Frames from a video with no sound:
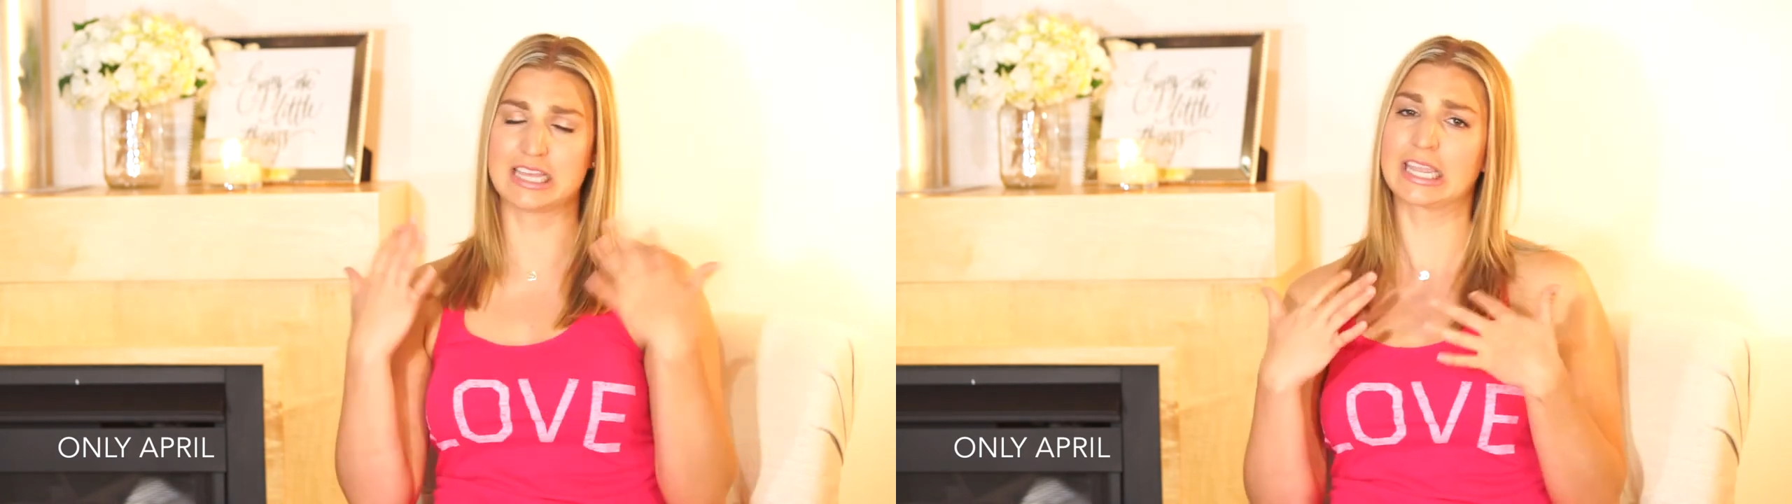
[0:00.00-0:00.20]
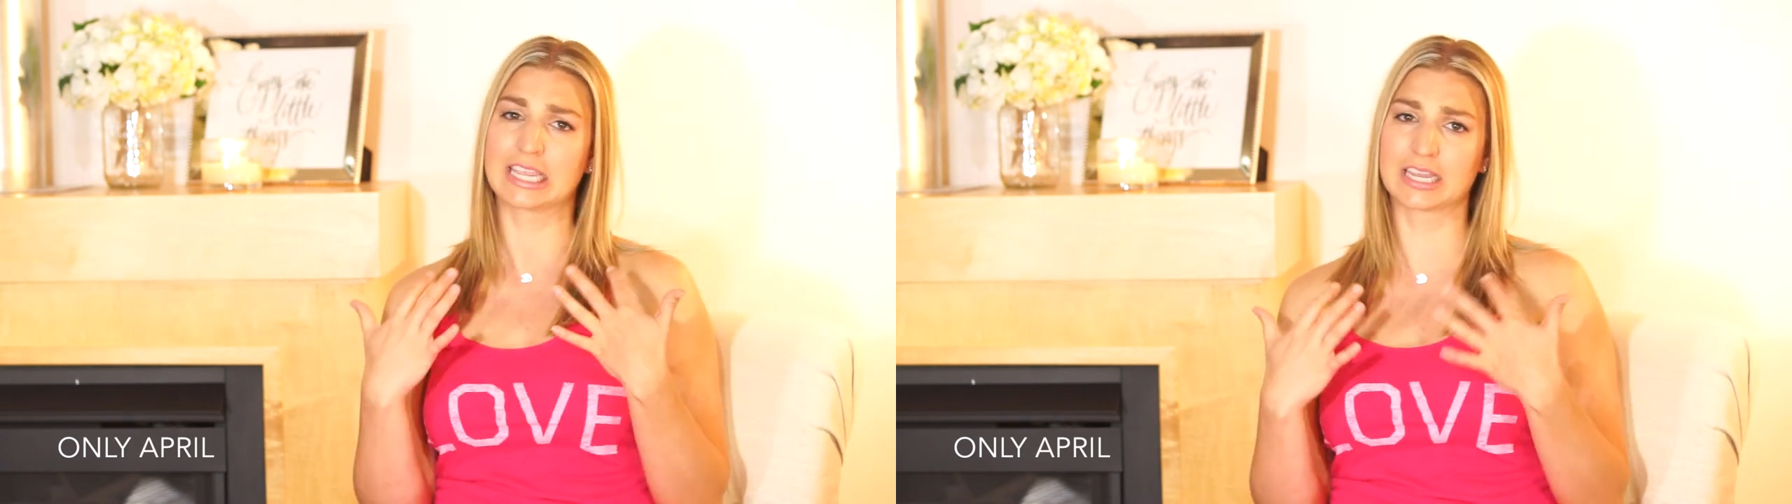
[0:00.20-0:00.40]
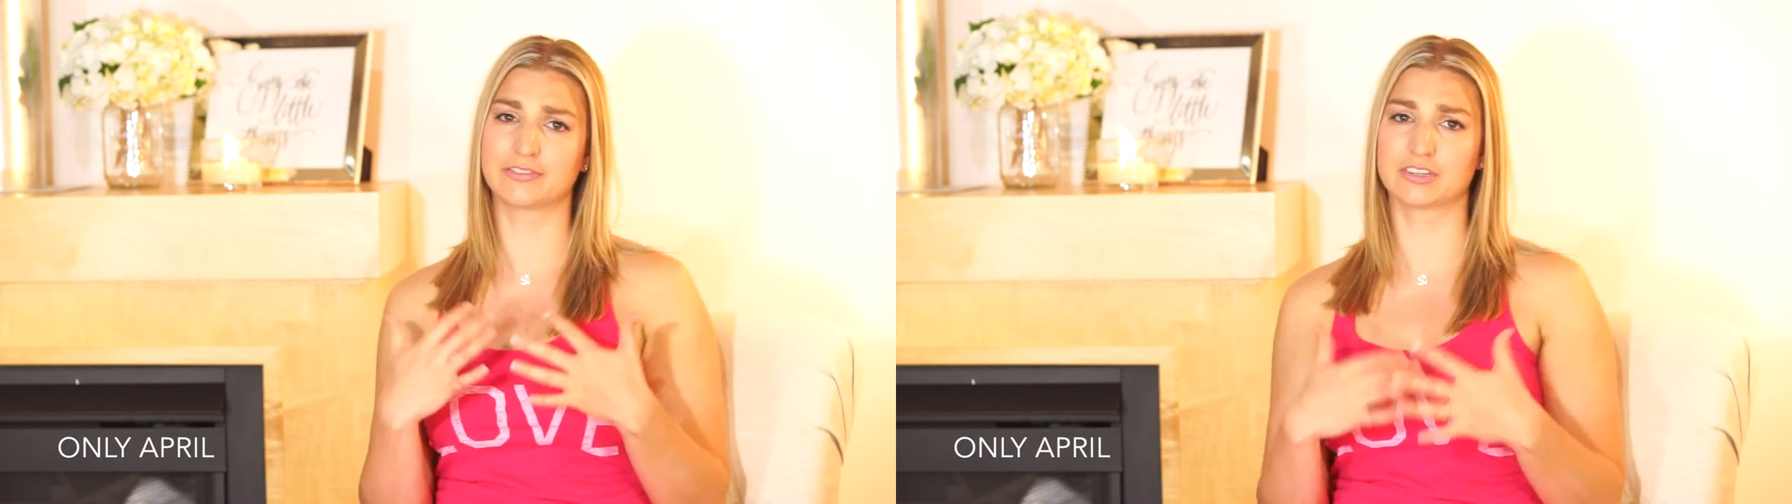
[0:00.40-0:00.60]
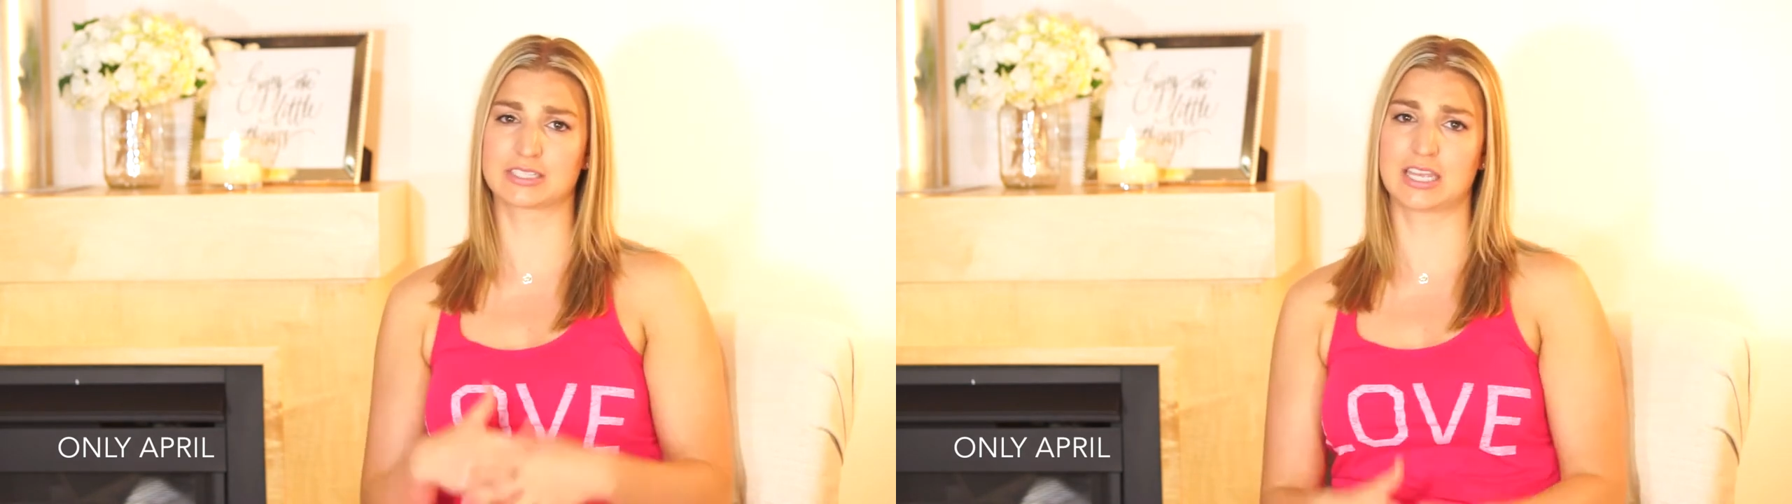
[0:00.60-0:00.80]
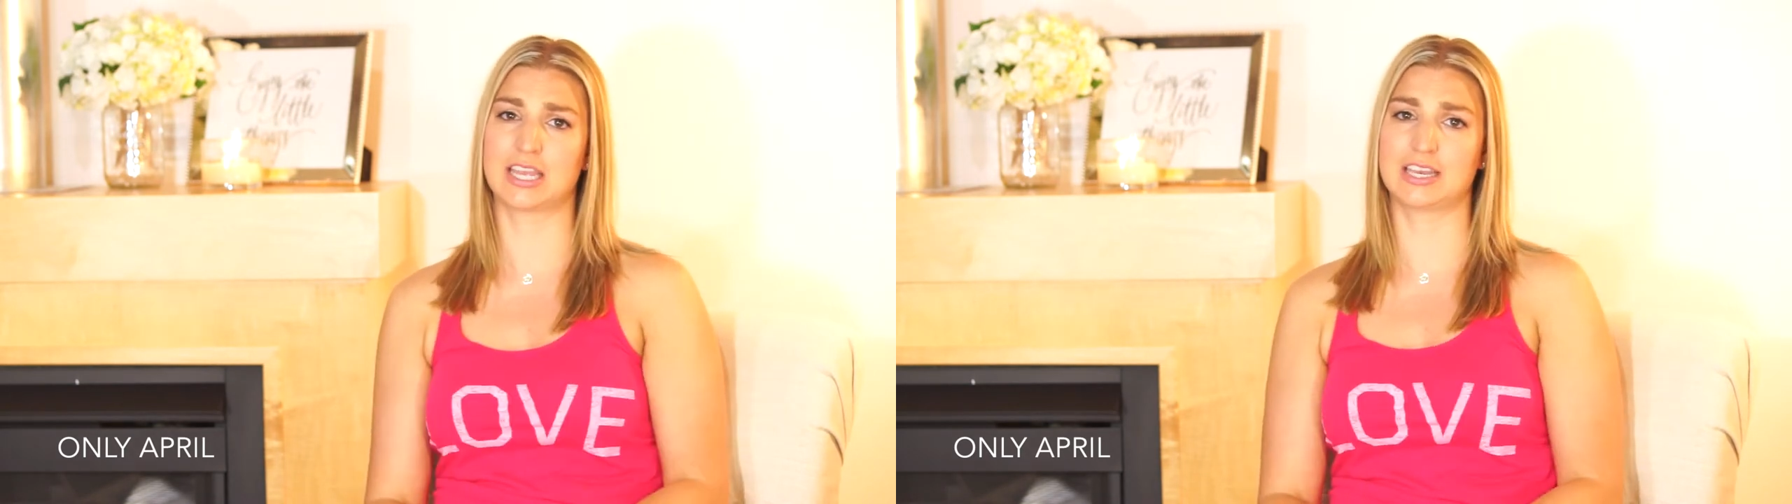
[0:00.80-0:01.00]
sagging of your
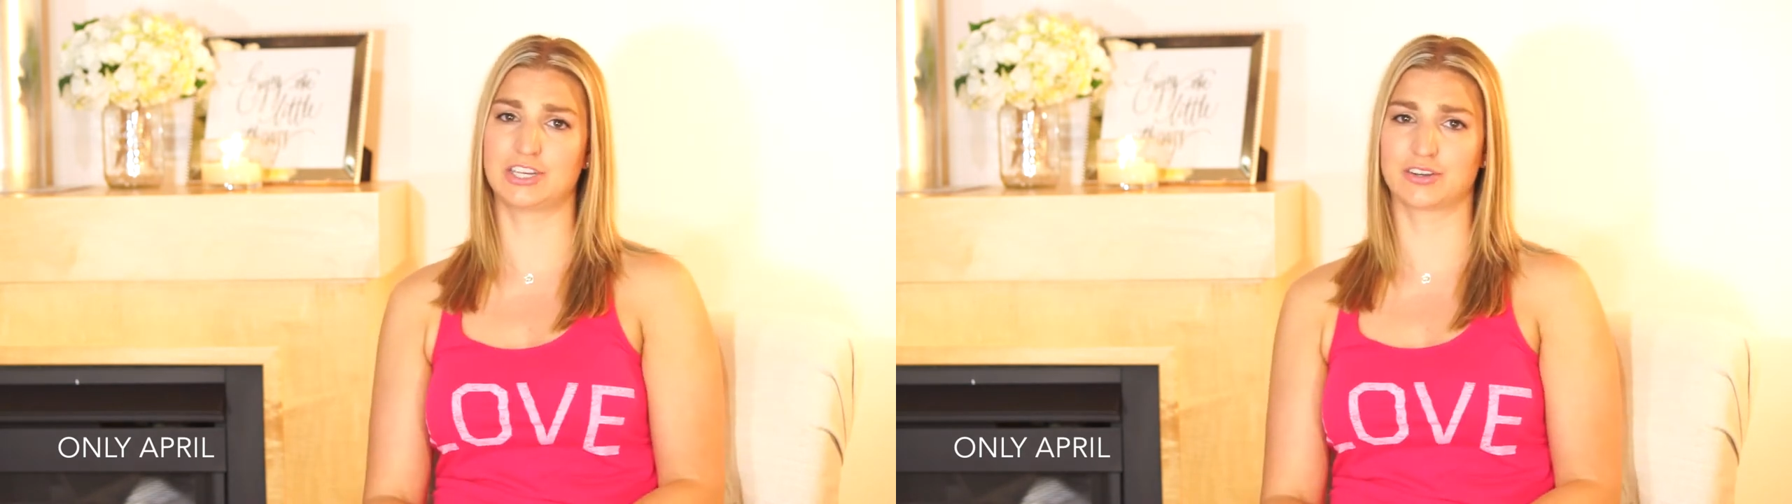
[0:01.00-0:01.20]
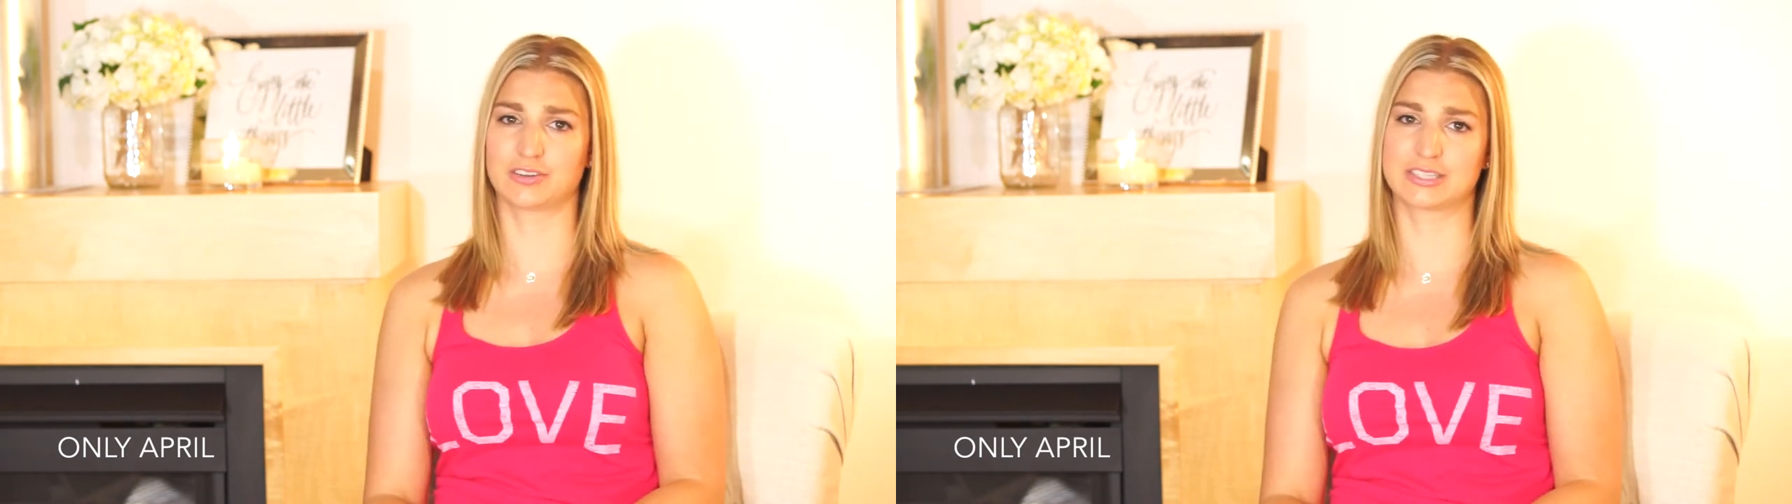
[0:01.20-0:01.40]
skin and your